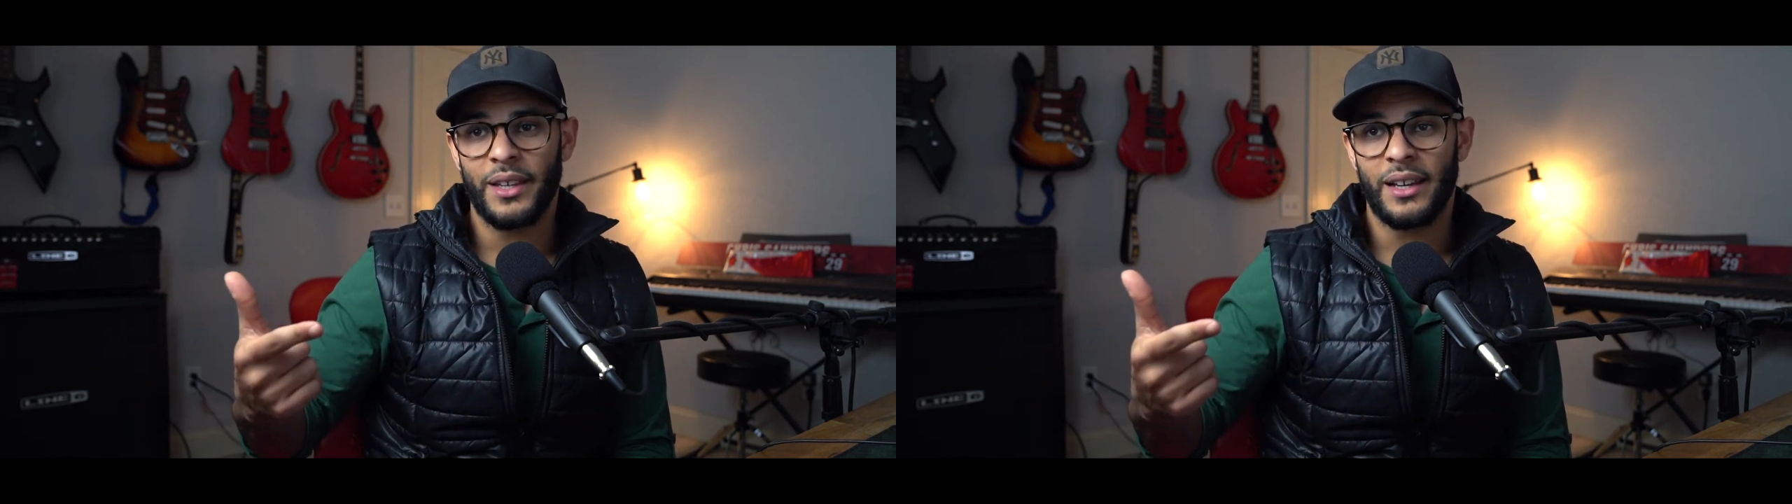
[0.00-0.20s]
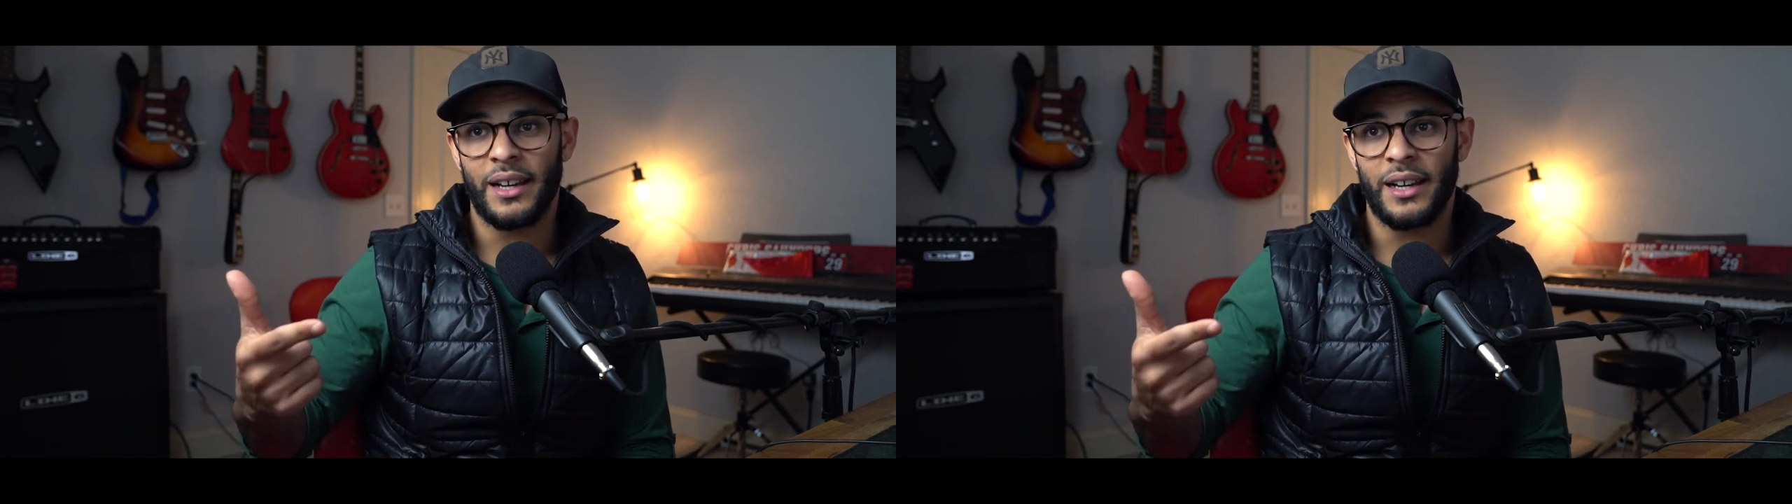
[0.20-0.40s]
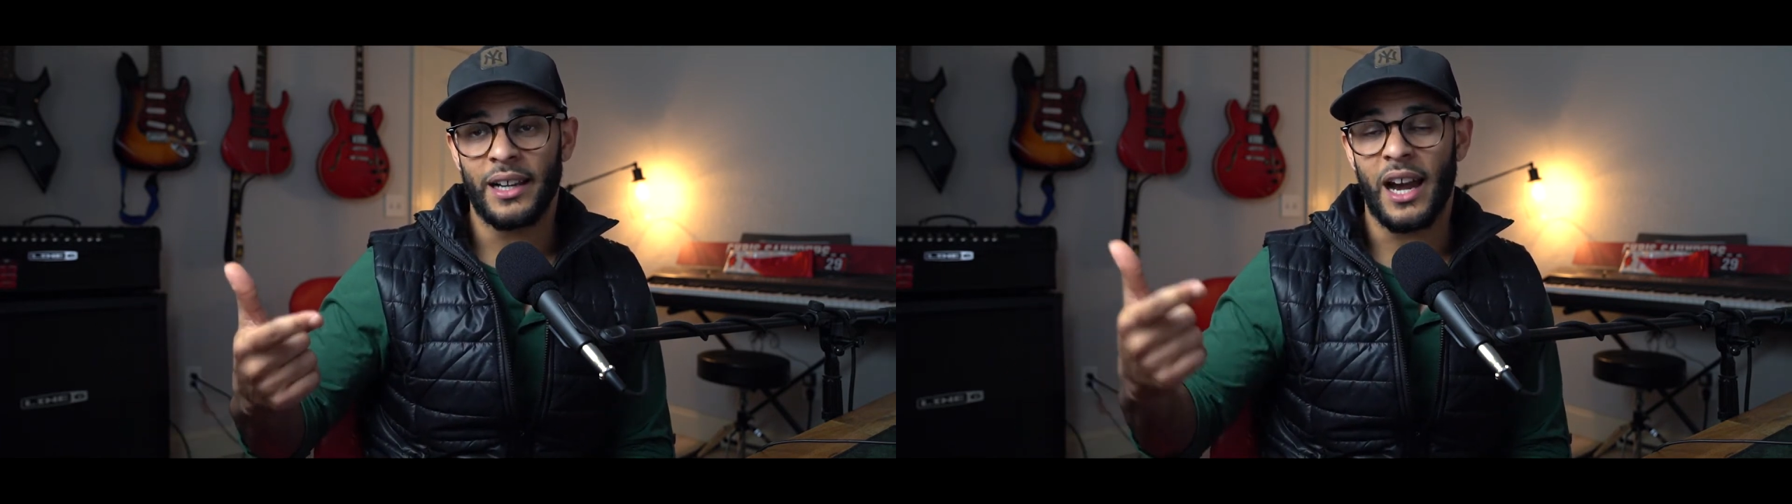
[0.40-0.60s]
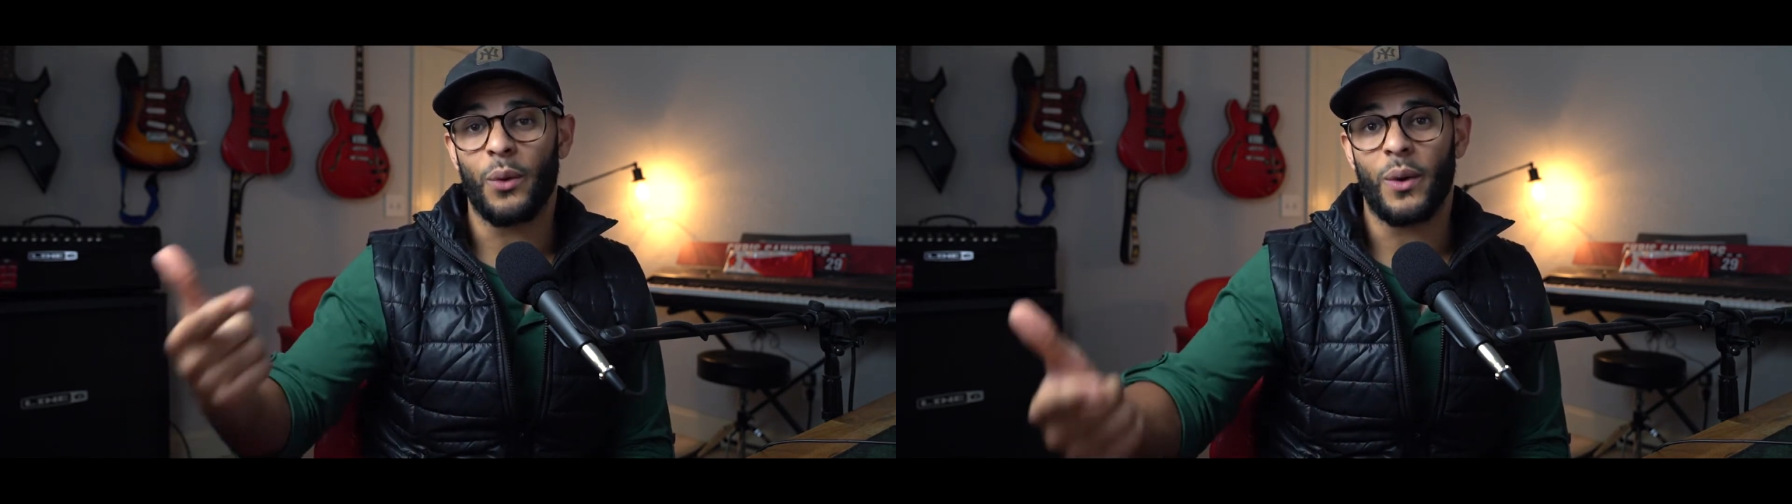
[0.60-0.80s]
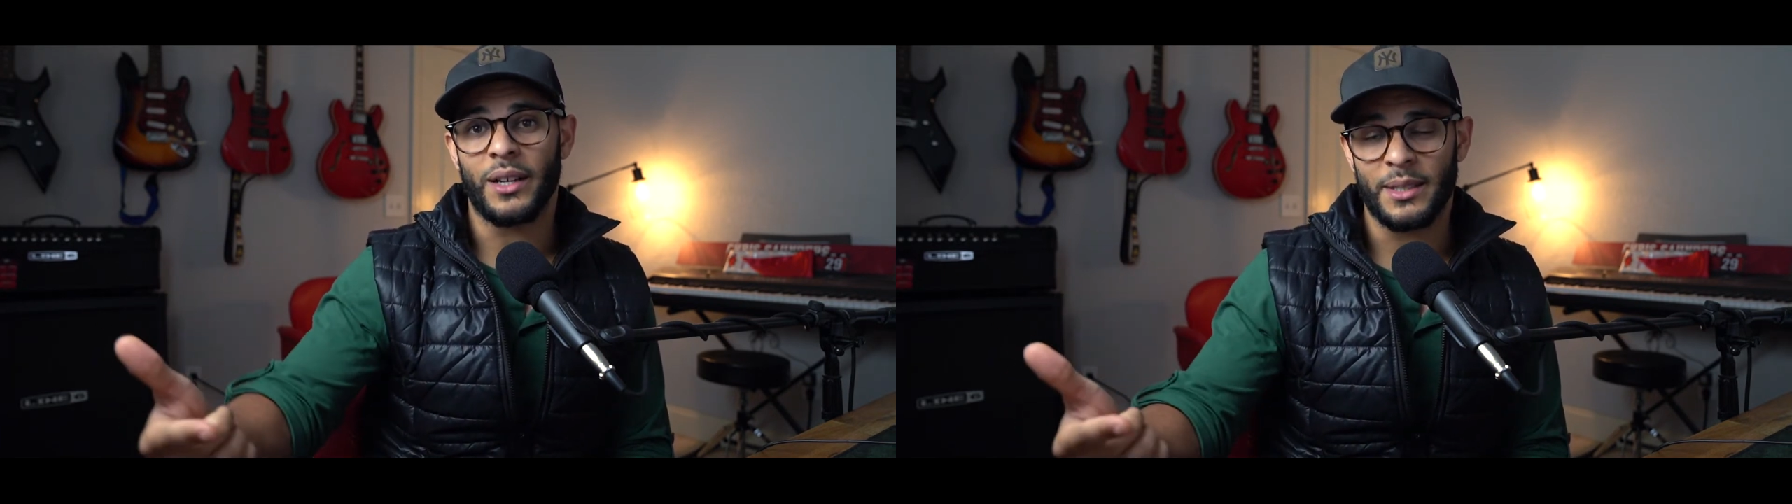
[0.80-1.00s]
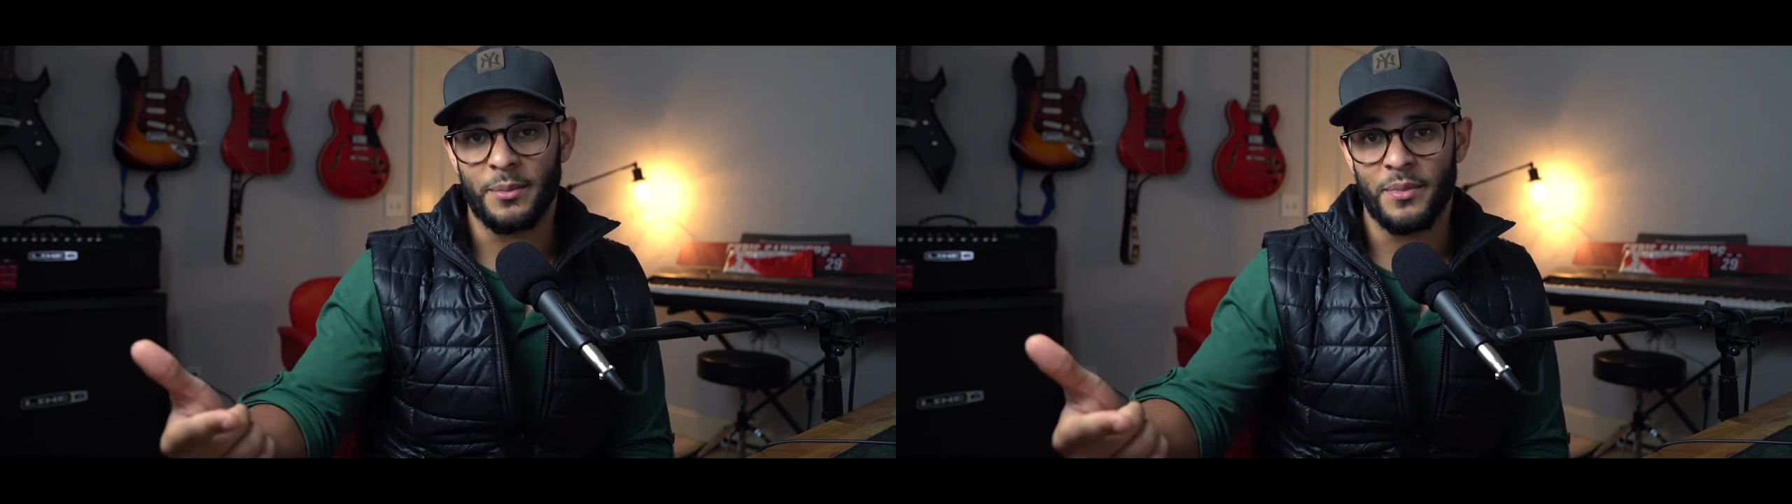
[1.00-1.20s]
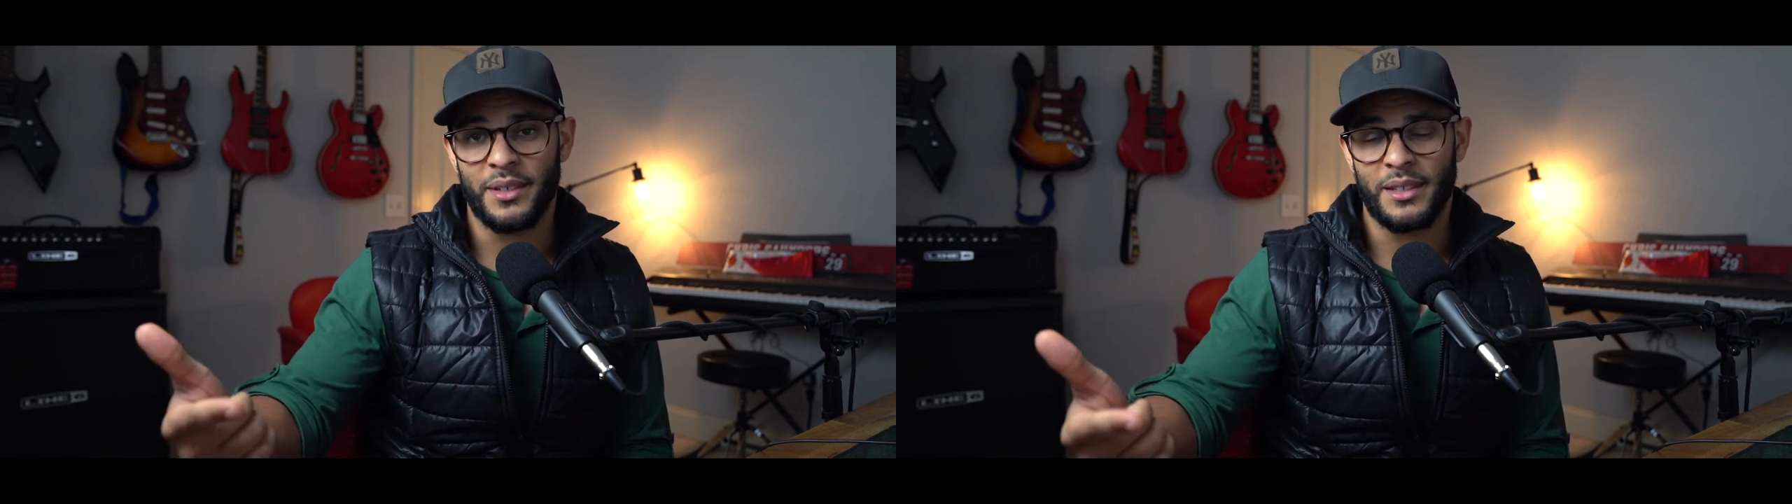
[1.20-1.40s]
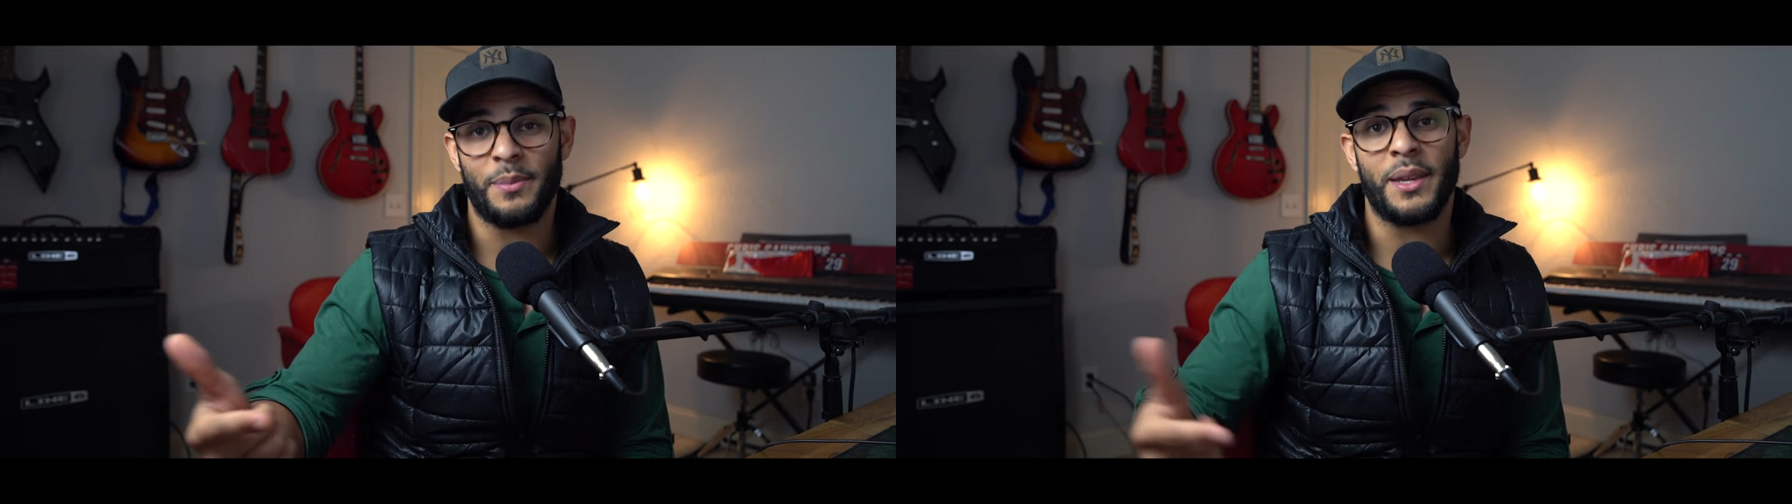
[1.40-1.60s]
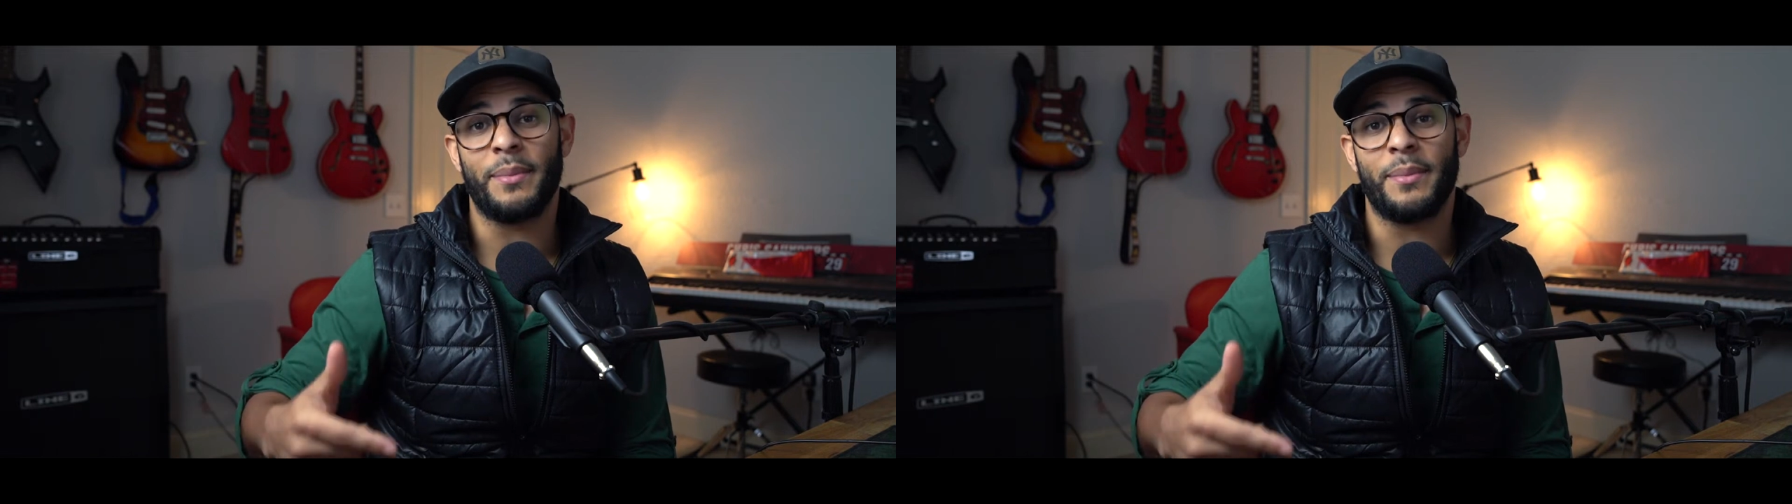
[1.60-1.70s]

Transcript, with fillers: uh, God wants to be,